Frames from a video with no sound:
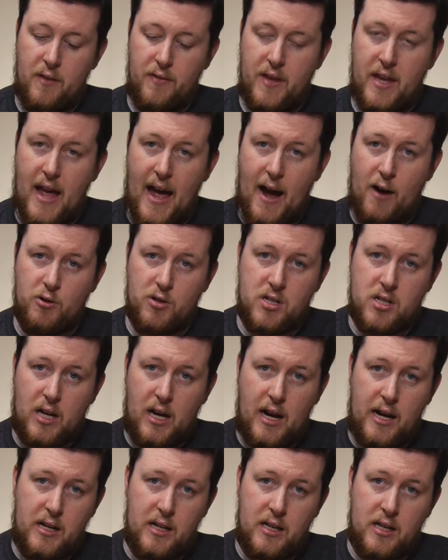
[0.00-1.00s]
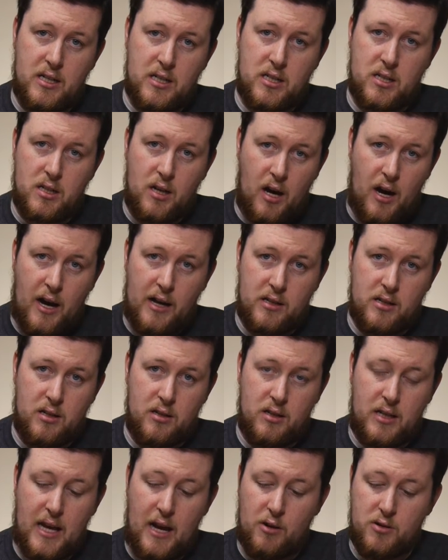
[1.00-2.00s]
The outside is not.
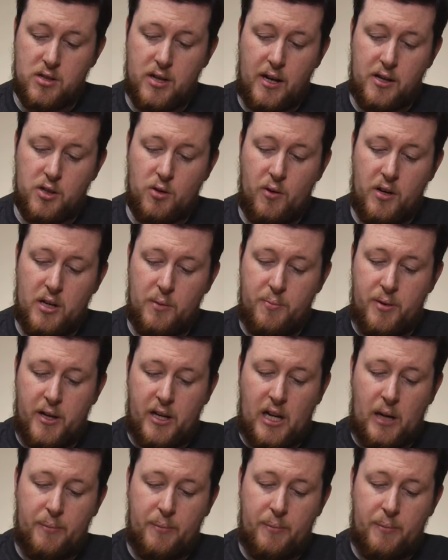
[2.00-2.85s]
The outside is going to pick